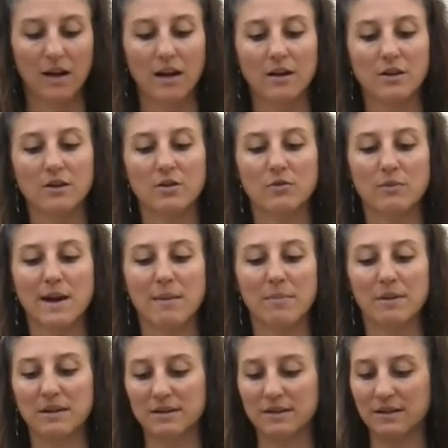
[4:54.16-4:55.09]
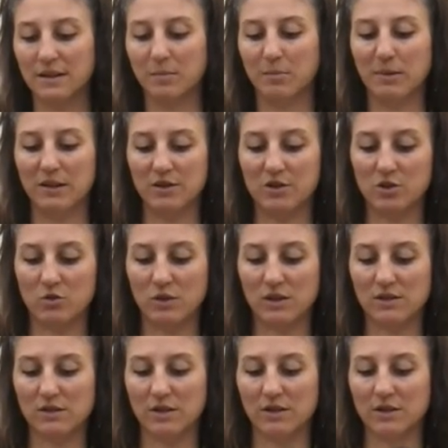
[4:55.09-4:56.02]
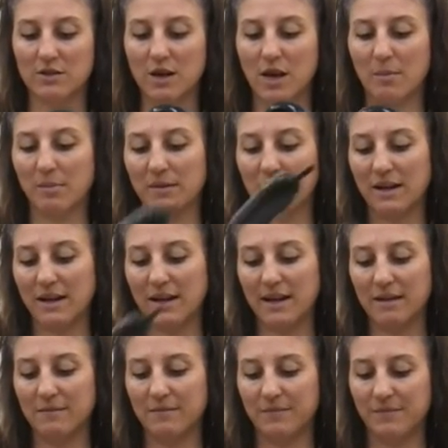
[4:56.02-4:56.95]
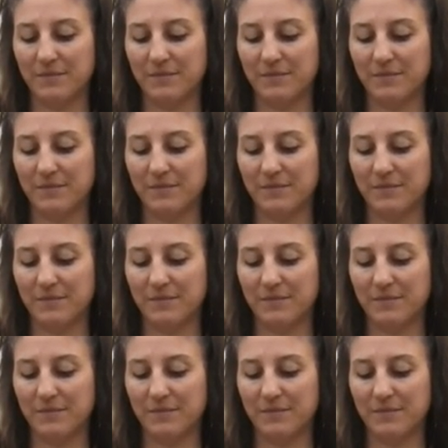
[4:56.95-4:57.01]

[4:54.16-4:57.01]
and you're gonna wrap it into the pinch twist on the top of the head.